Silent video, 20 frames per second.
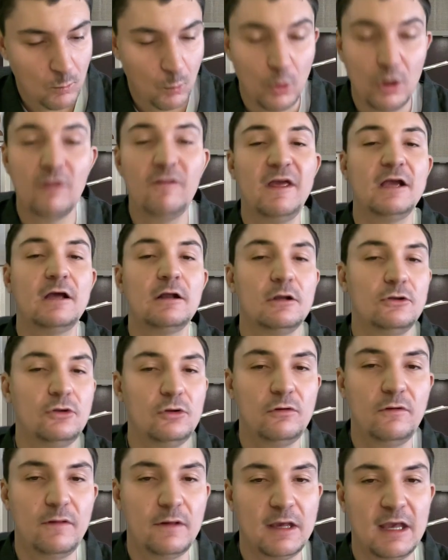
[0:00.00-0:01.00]
What are they going to
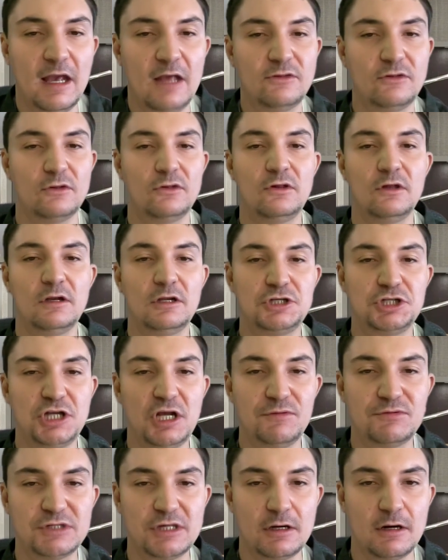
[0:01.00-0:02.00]
do to the Kansas City
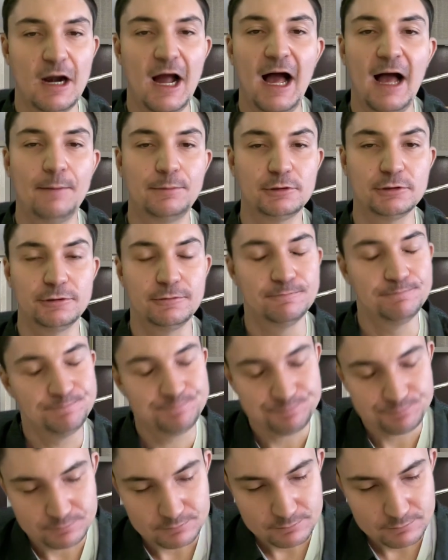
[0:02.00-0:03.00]
Chiefs that are hobbled?
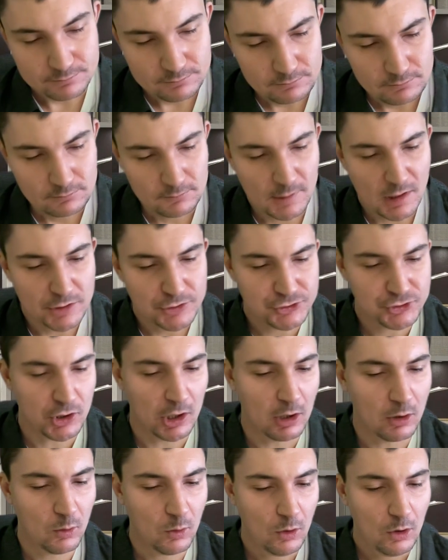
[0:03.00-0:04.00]

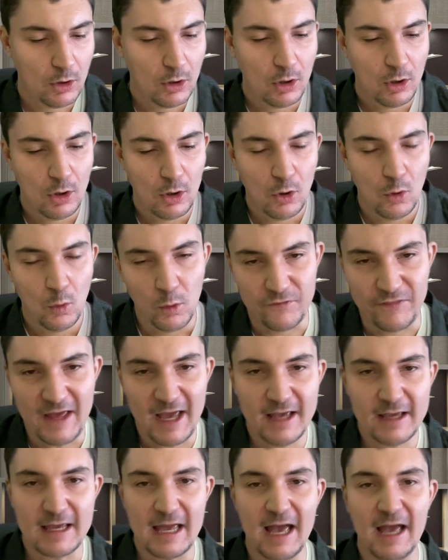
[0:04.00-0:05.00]
So, with
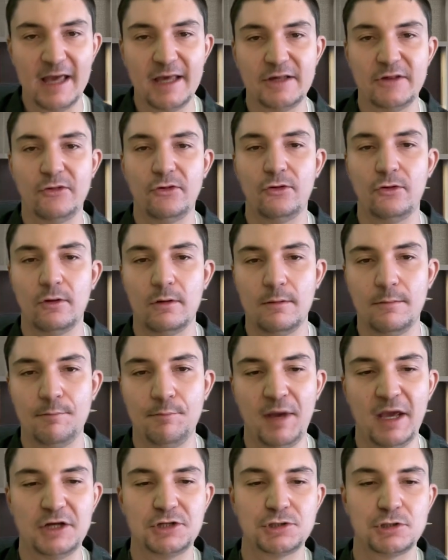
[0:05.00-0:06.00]
that, guys,
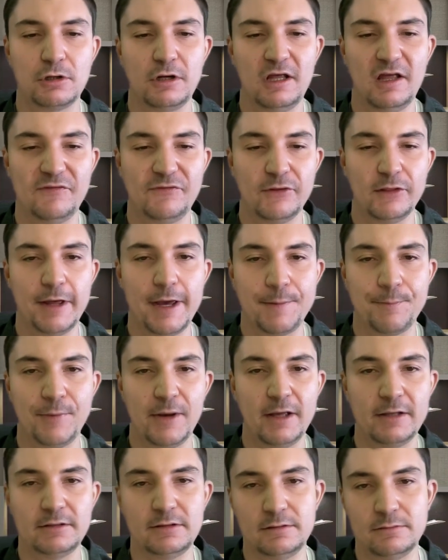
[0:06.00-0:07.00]
make sure to hit the like
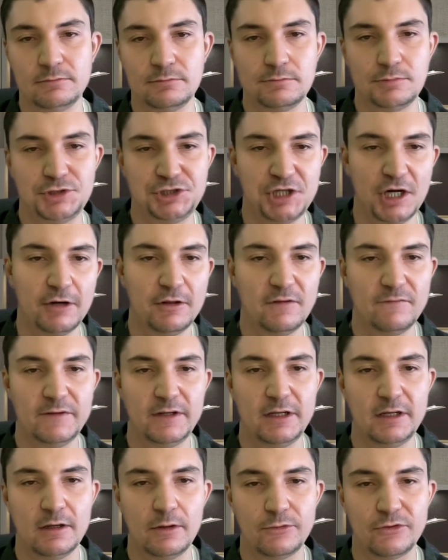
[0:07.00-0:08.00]
button, share the
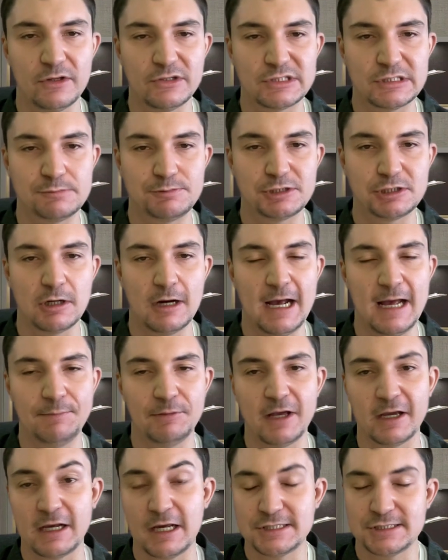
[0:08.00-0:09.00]
videos, and
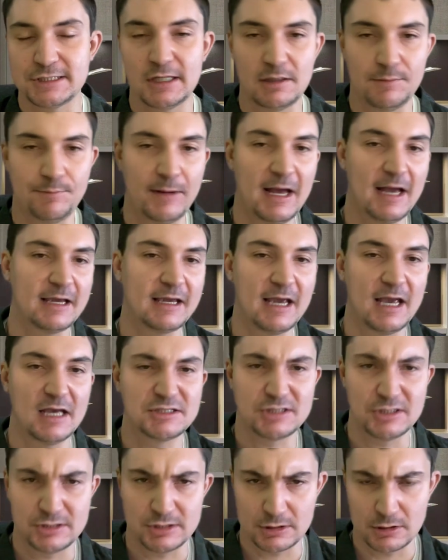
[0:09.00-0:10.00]
subscribe. Like I said, the
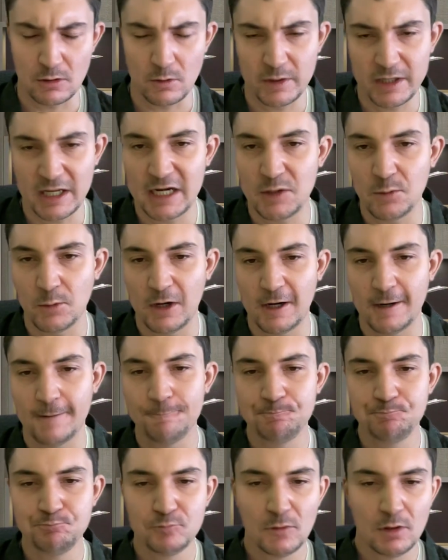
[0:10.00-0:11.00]
podcast isn't going anywhere.